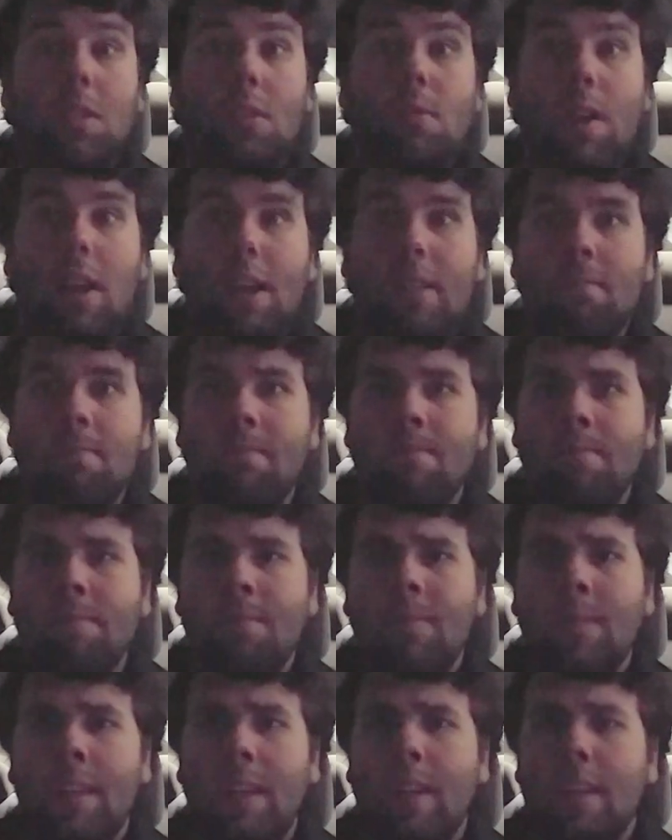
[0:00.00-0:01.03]
was great.
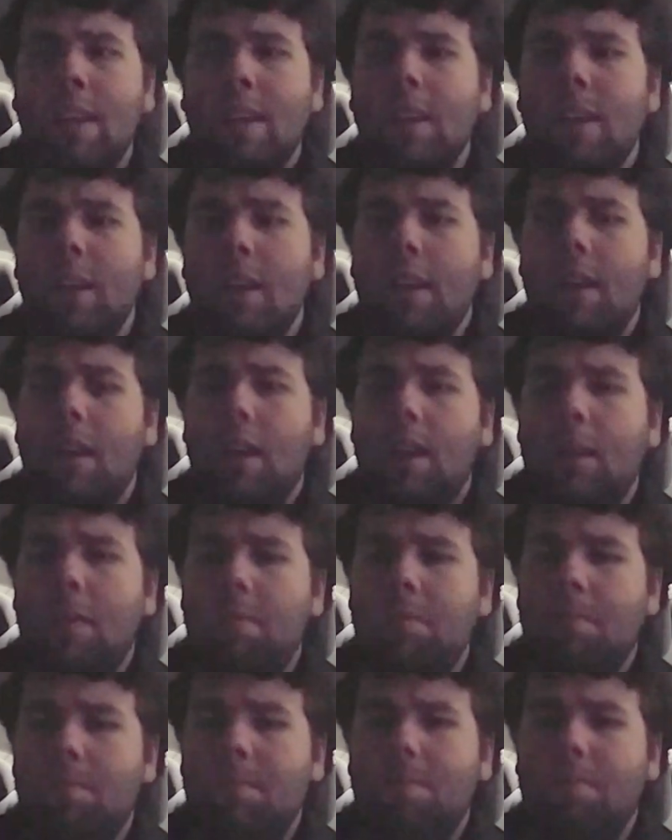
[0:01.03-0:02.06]

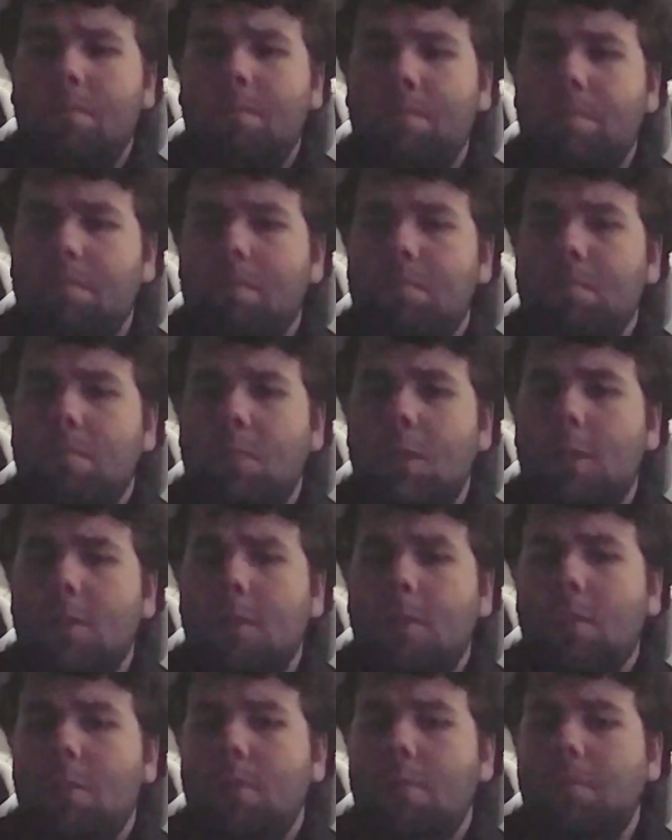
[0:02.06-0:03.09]
Um,
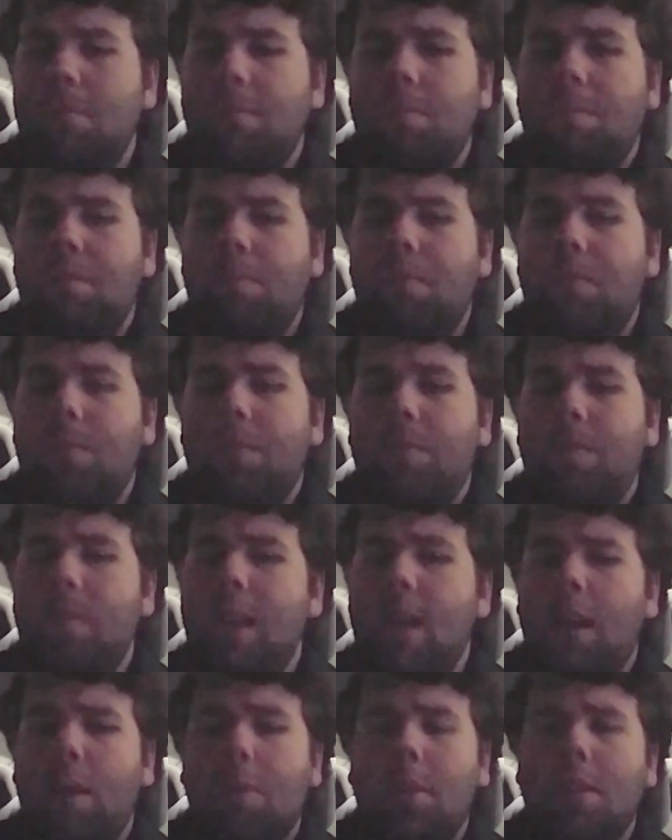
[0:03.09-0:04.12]
so,
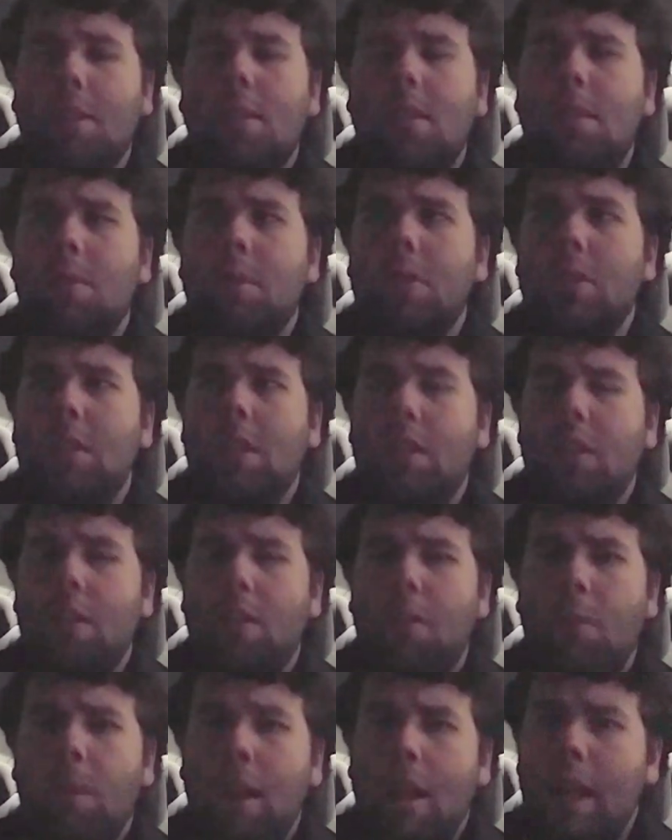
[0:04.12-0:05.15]
yeah, I wanted to see what she could
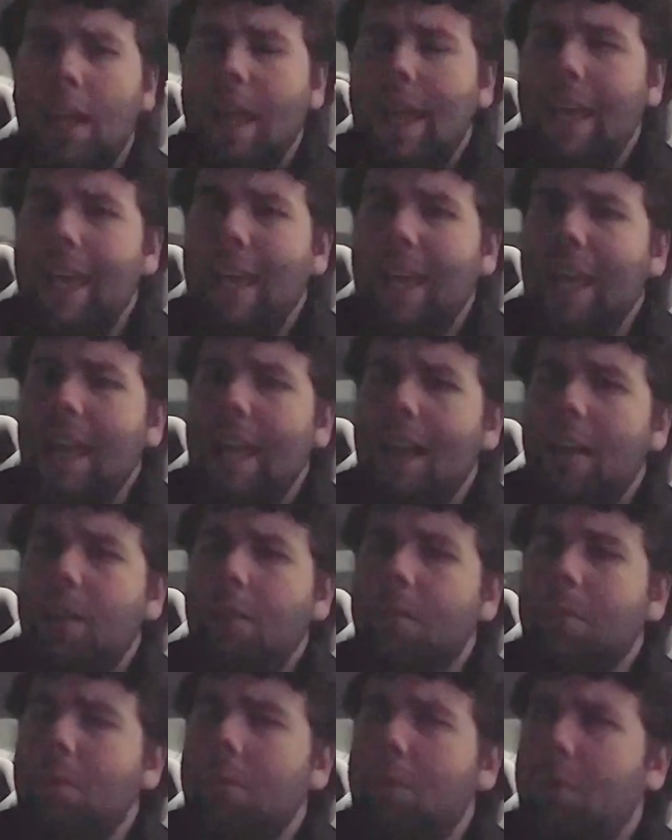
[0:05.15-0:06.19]
do
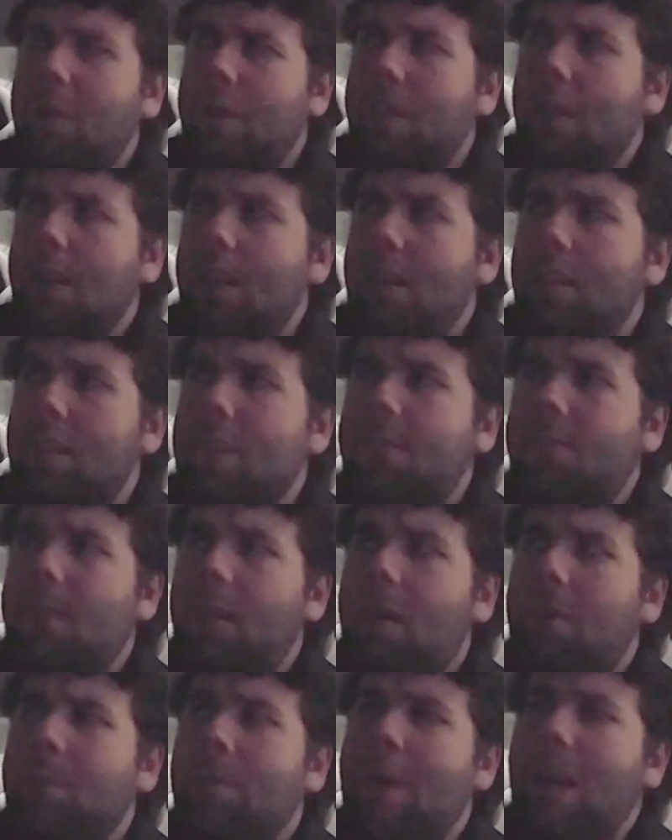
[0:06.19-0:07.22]
with uh, this
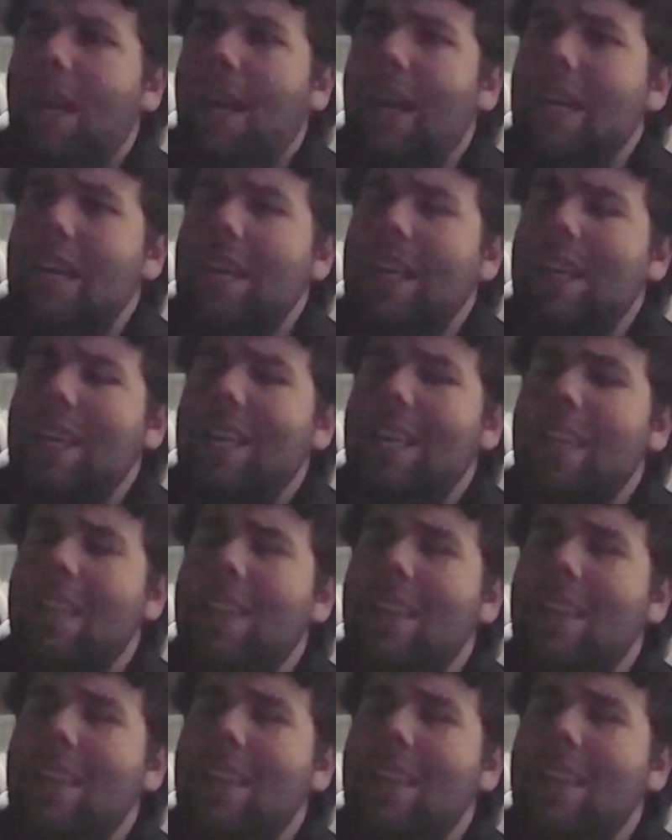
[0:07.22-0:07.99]
film. Uh,